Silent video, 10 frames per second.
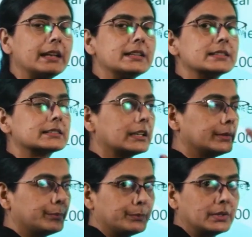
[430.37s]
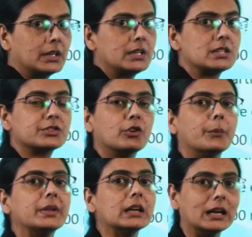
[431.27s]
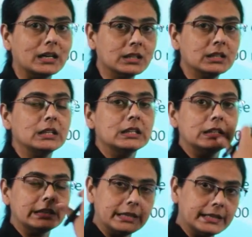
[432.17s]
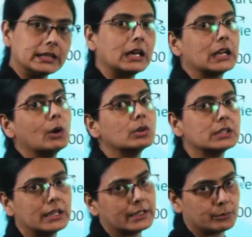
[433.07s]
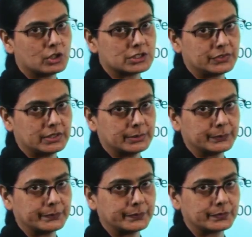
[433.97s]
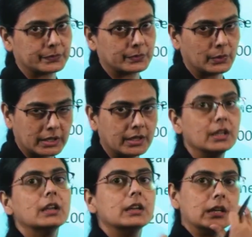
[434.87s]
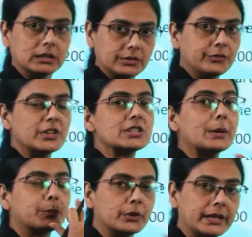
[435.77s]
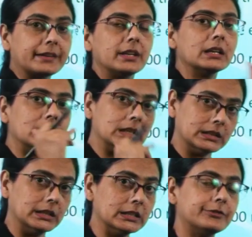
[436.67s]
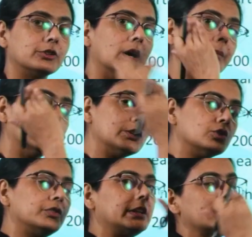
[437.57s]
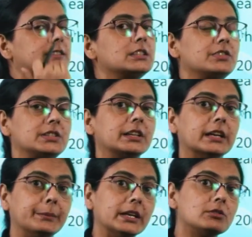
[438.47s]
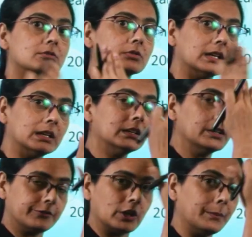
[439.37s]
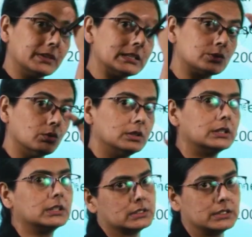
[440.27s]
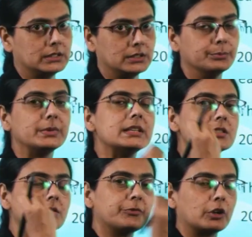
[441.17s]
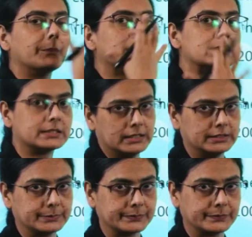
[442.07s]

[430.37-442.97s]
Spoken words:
it is forming a layer around the atmosphere, okay, which are protecting our Earth from the UV rays which are coming from the solar, means from the sun.